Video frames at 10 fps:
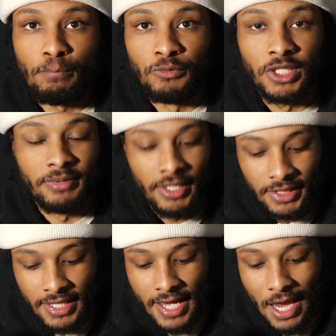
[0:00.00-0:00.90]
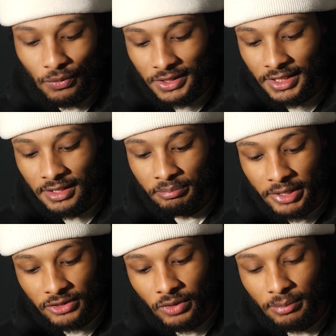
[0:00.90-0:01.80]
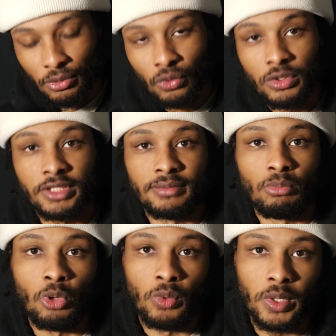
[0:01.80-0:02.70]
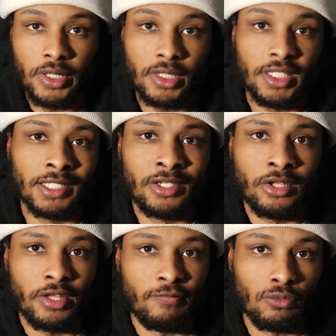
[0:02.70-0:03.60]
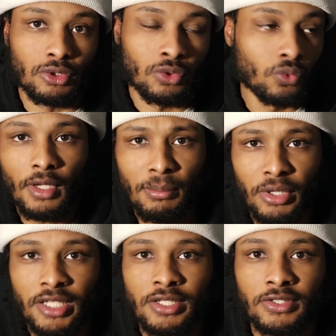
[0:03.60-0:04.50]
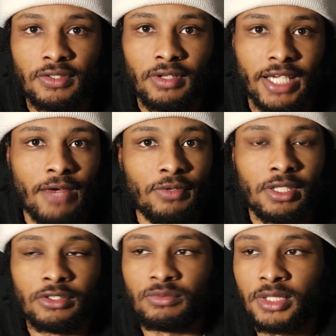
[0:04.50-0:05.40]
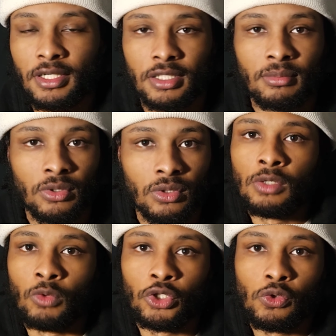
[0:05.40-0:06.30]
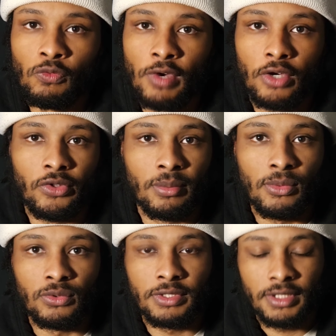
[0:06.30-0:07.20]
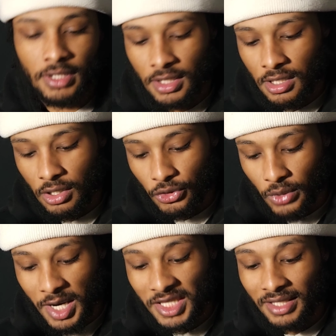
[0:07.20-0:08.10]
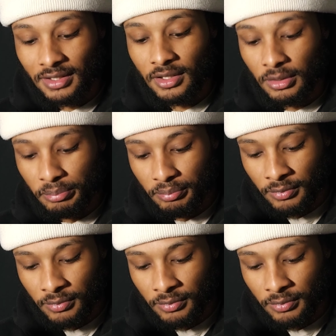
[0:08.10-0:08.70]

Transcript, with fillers: just because of that, I would say Pixel 8 Pro is more worth it than Nothing Phone 2. But in terms of like everything else we talked about, what do you value the most? Although I think the